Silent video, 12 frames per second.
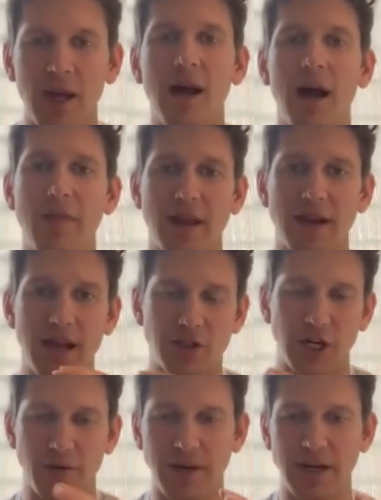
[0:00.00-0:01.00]
and then
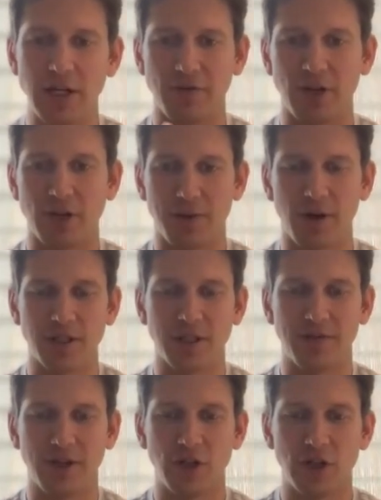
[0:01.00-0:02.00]
generate each of those parts
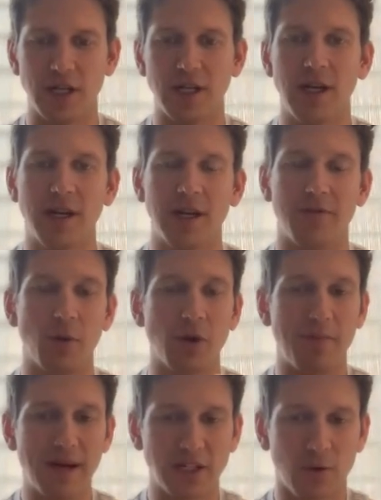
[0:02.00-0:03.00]
individually. Now, if you want the
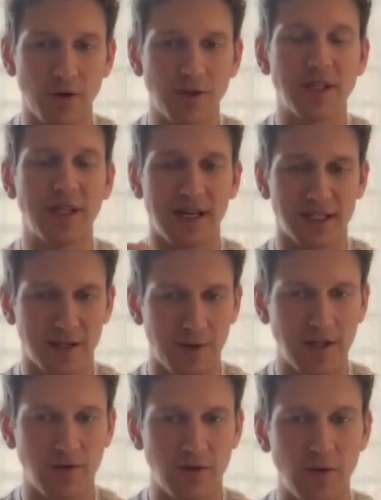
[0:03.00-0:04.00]
best quality, that's the
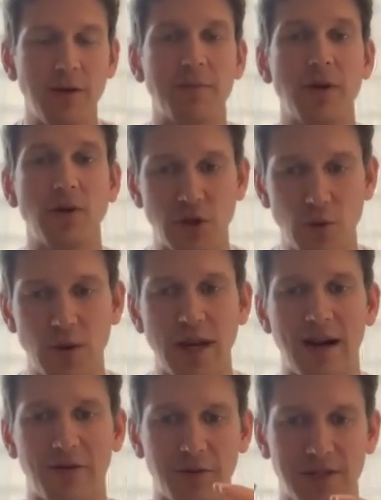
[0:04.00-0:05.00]
way you do it, but you do
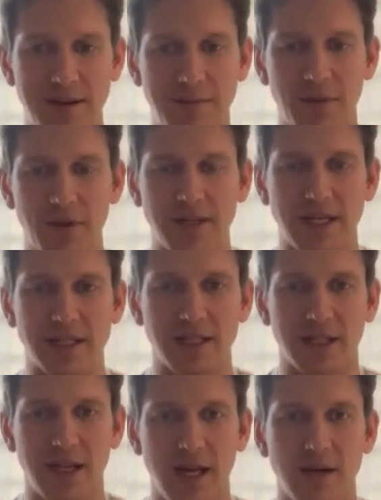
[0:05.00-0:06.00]
then have to assemble those assets
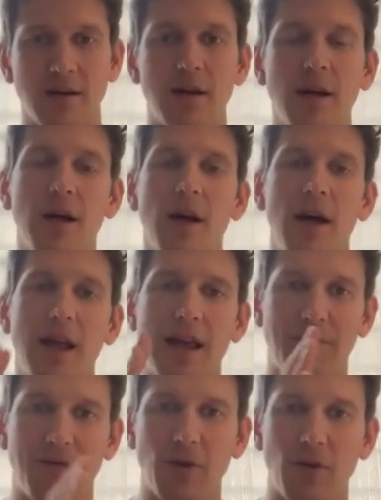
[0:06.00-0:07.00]
again.
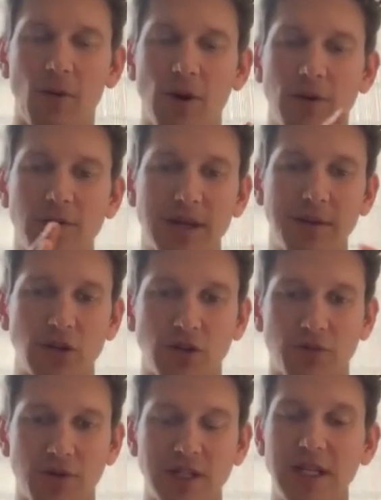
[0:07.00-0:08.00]
If you use image to
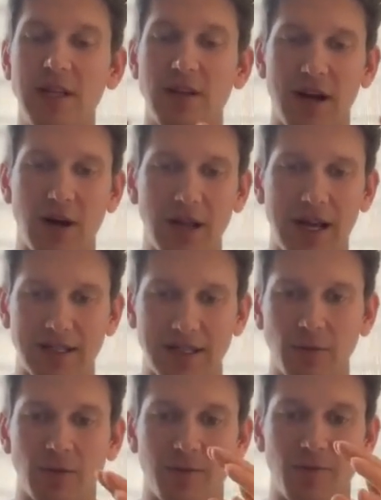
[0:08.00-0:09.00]
3D, the whole
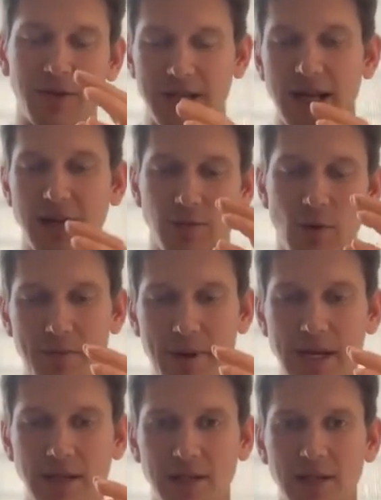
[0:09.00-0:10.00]
asset will stay as one
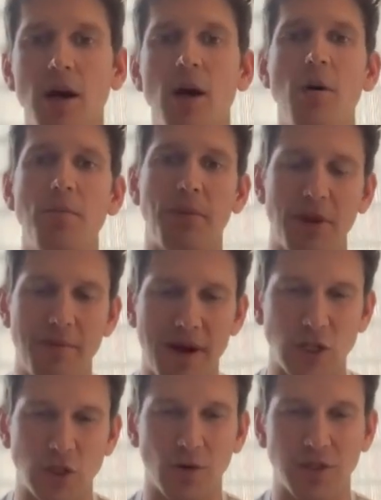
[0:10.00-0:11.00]
piece, but the
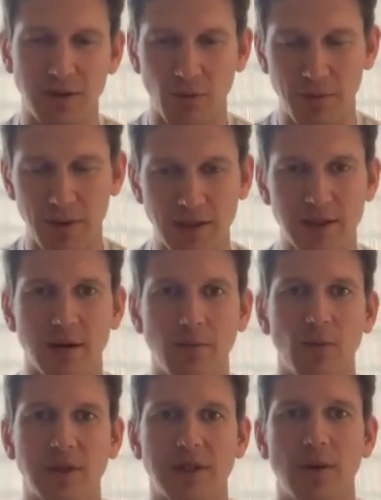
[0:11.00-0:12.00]
mesh quality will be
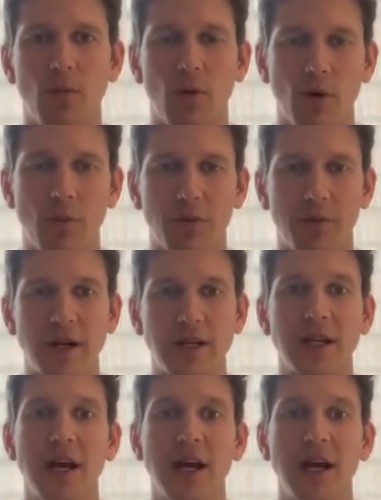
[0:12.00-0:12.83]
somewhat compromised.